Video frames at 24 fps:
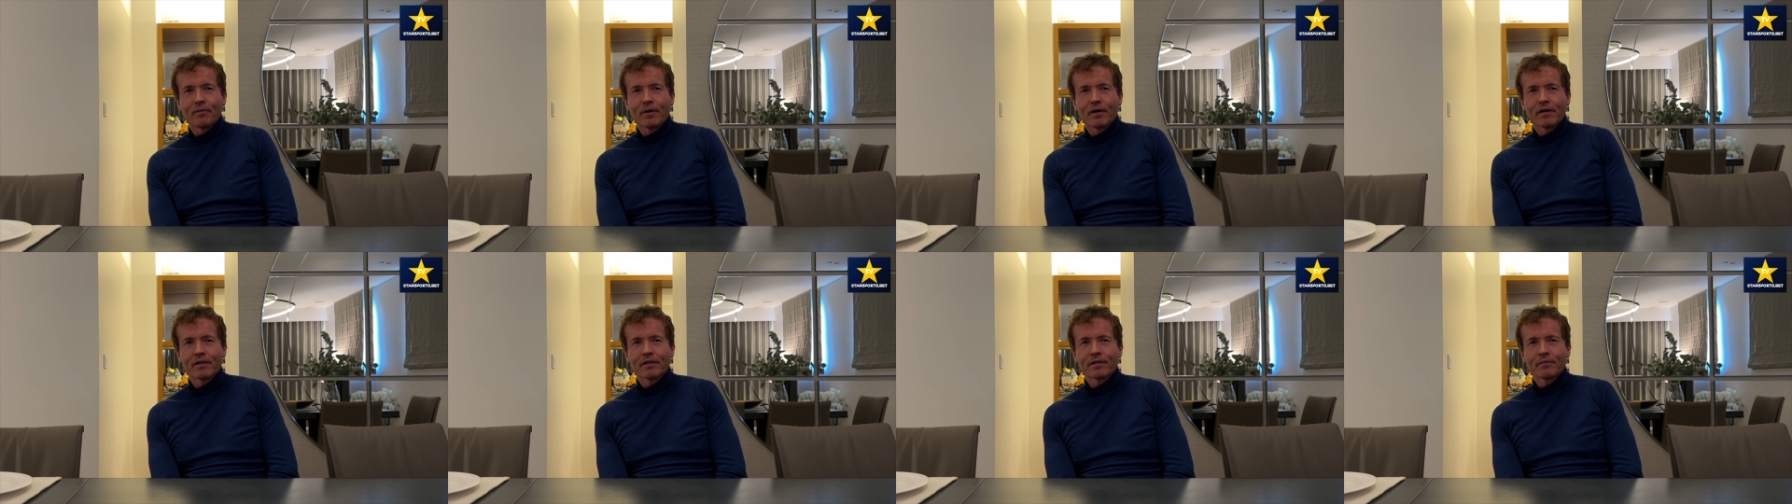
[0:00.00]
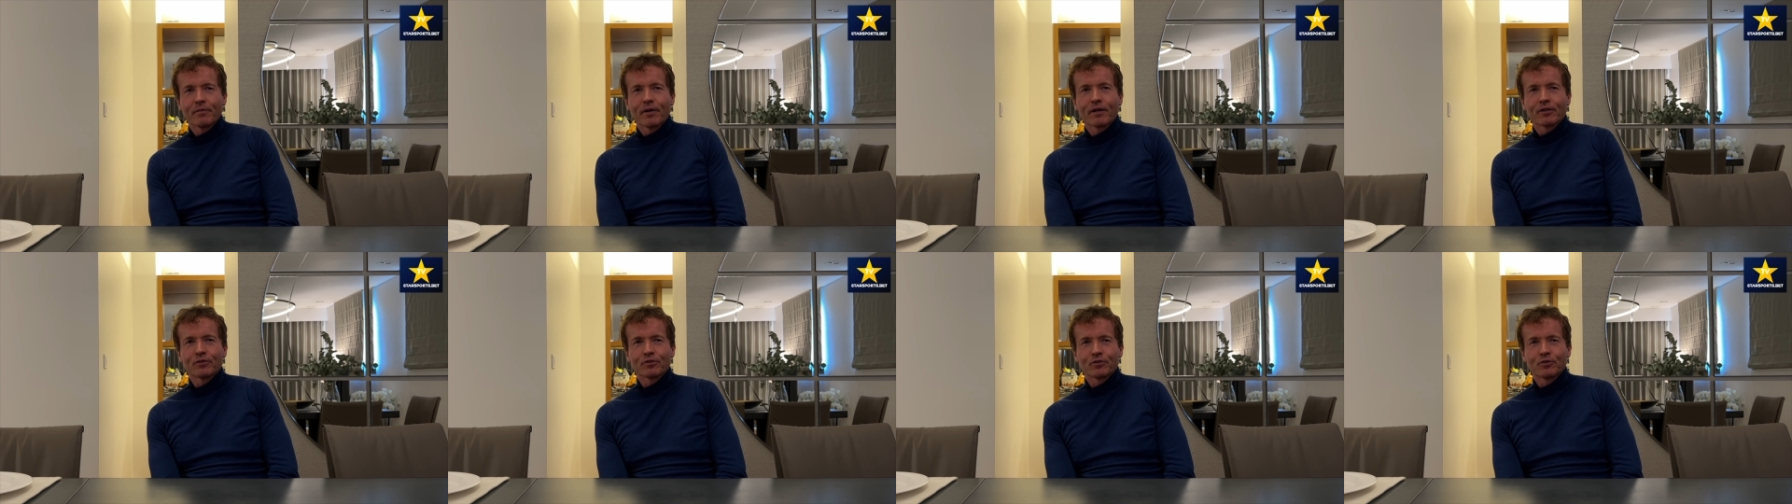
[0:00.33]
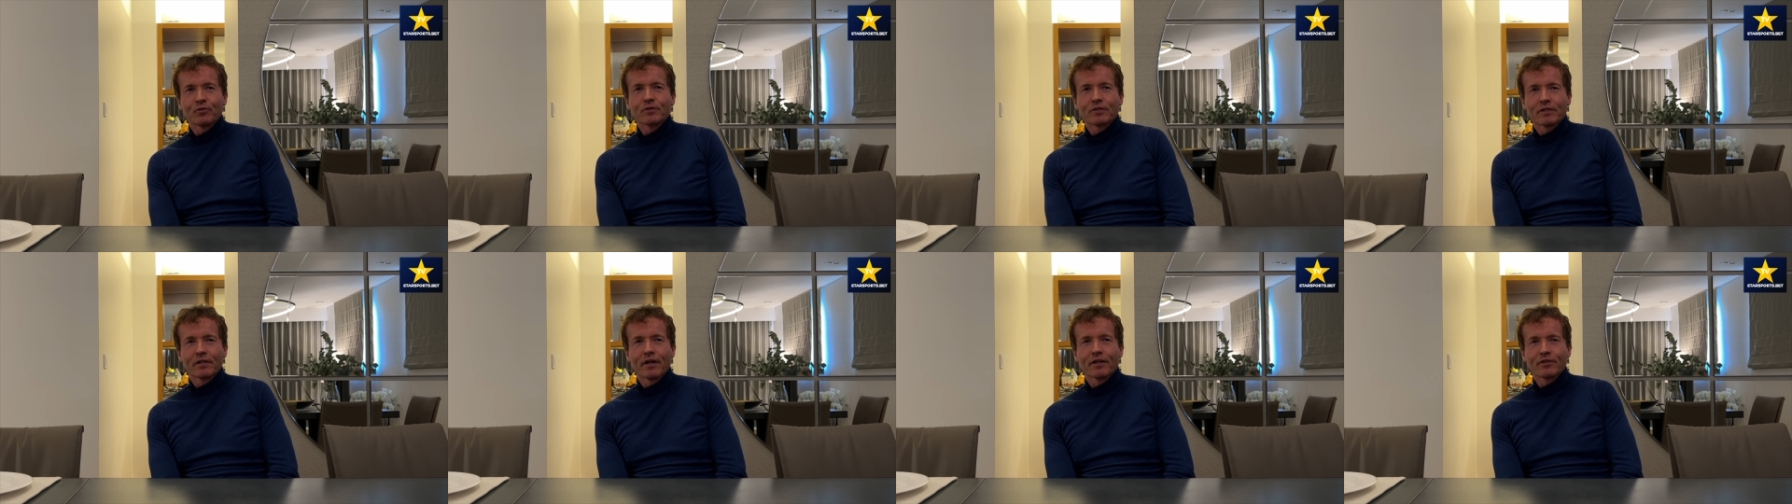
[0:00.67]
I think Michael's
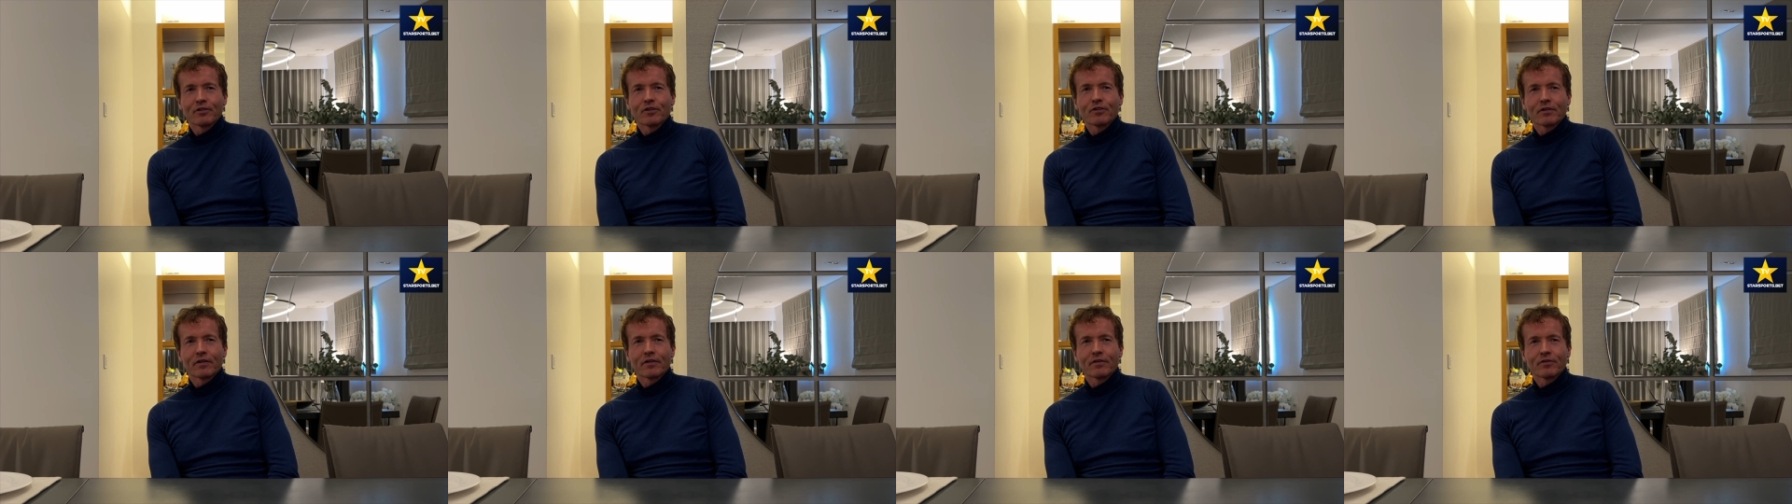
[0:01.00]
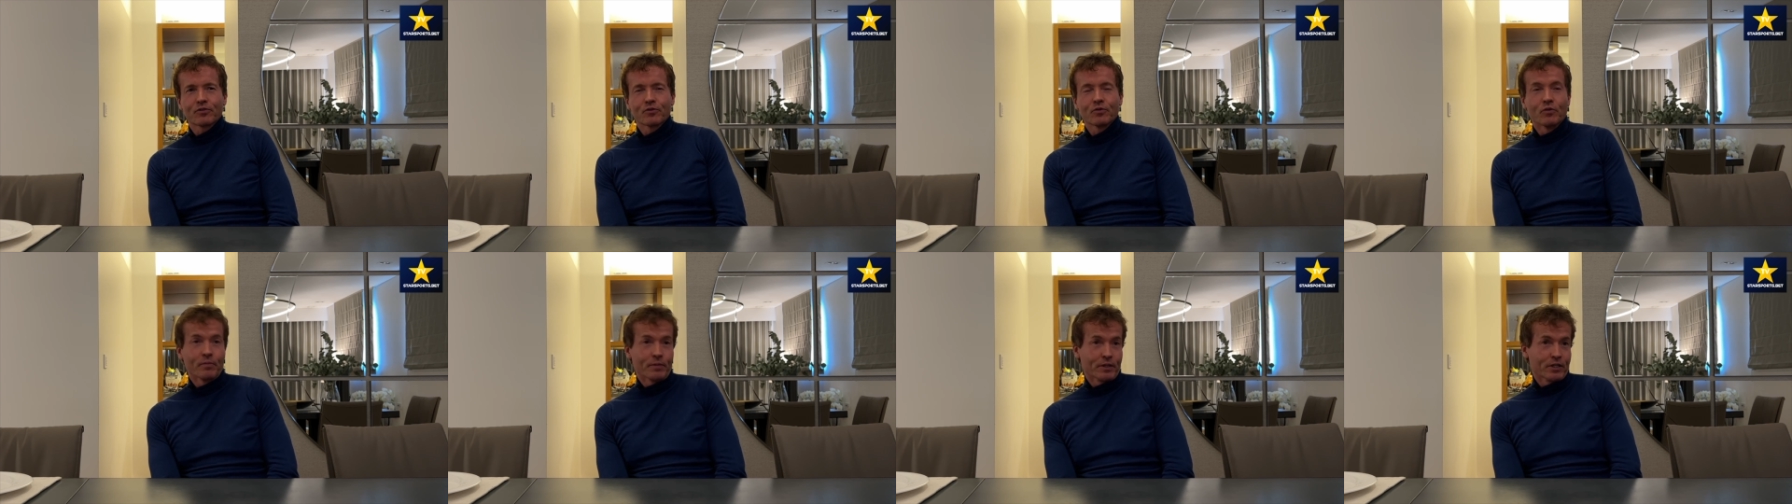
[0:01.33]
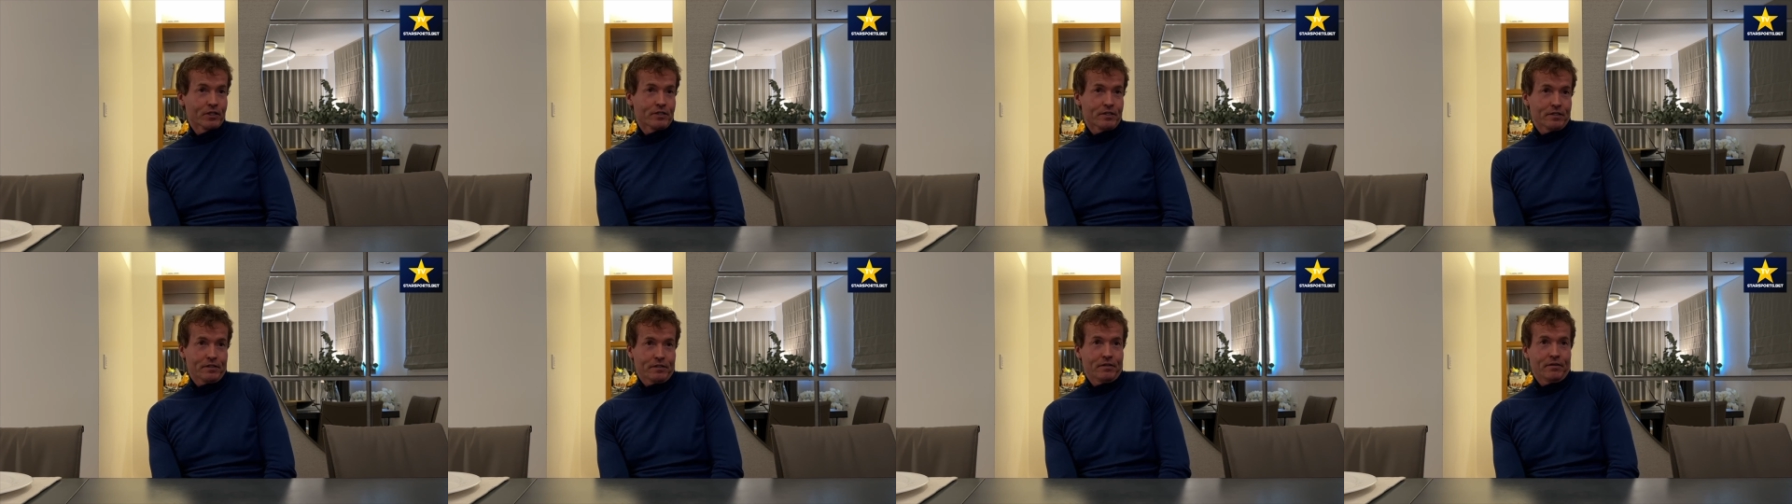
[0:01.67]
always liked a short one
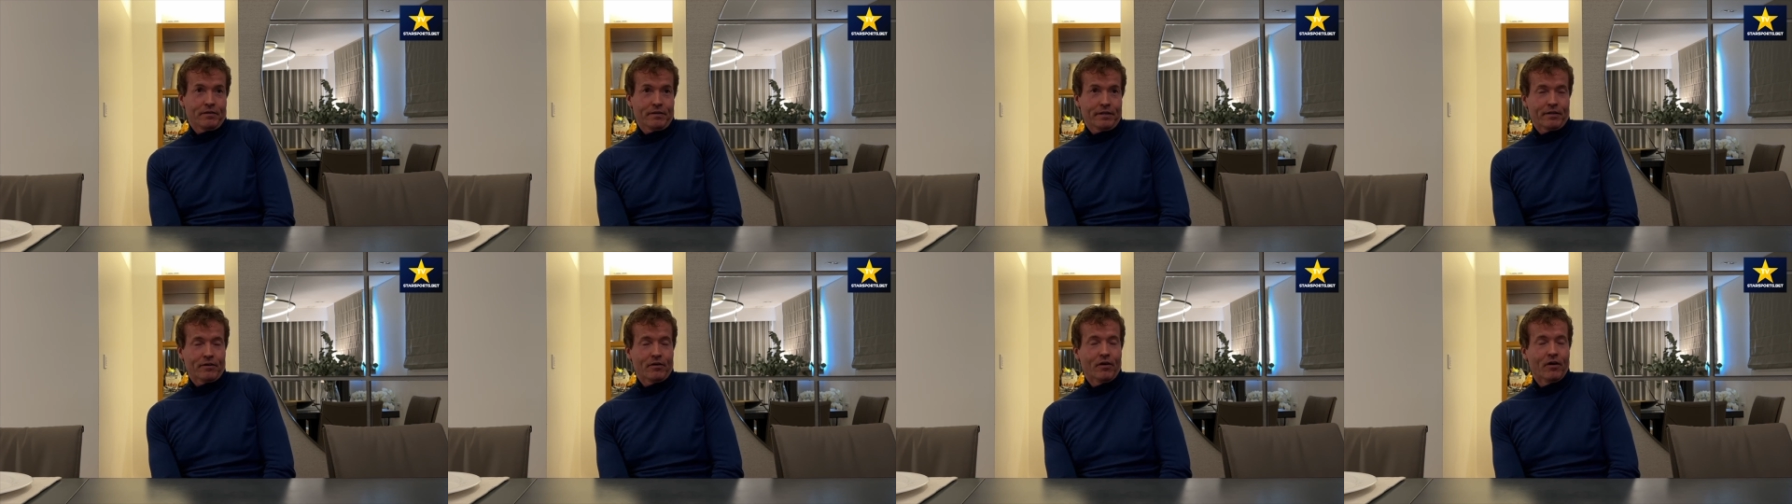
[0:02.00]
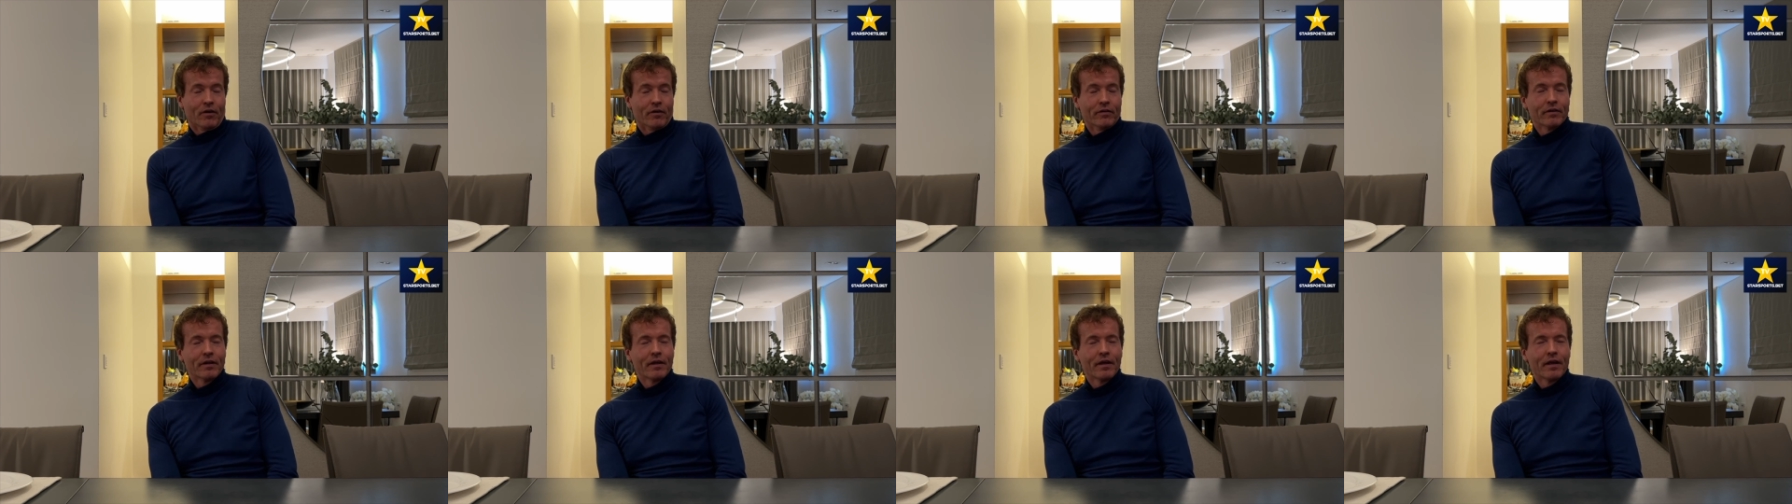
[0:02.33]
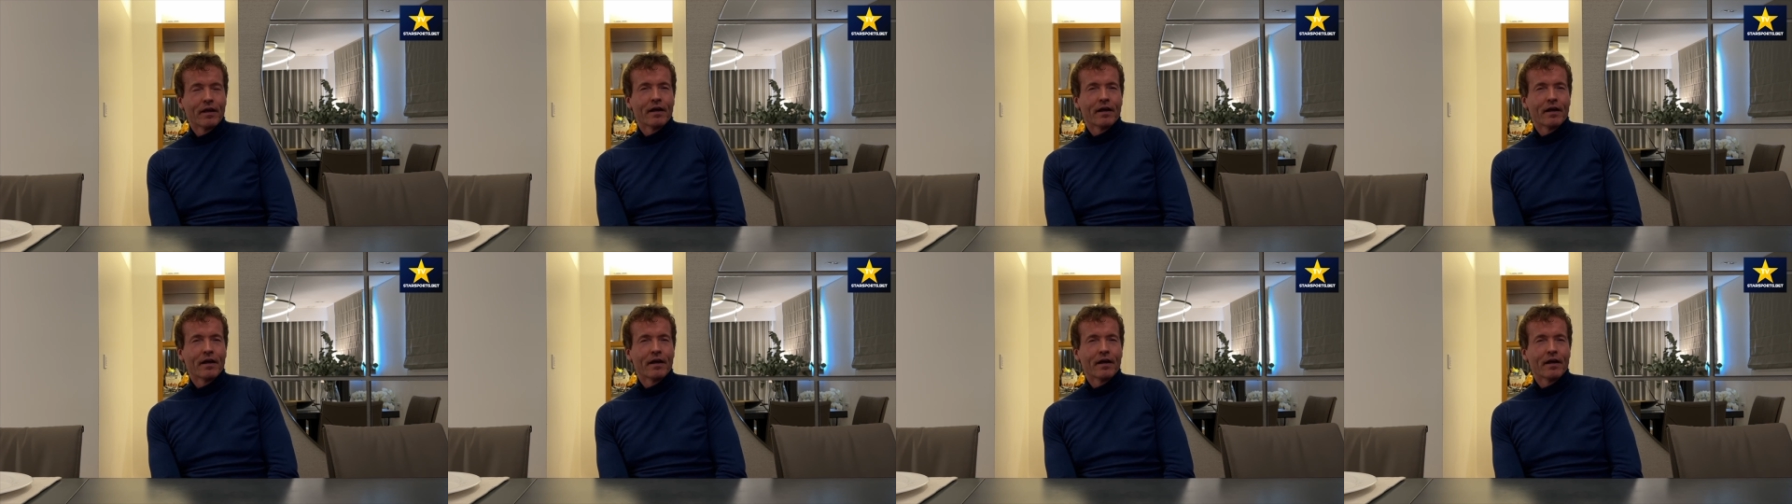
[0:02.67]
because you can get on.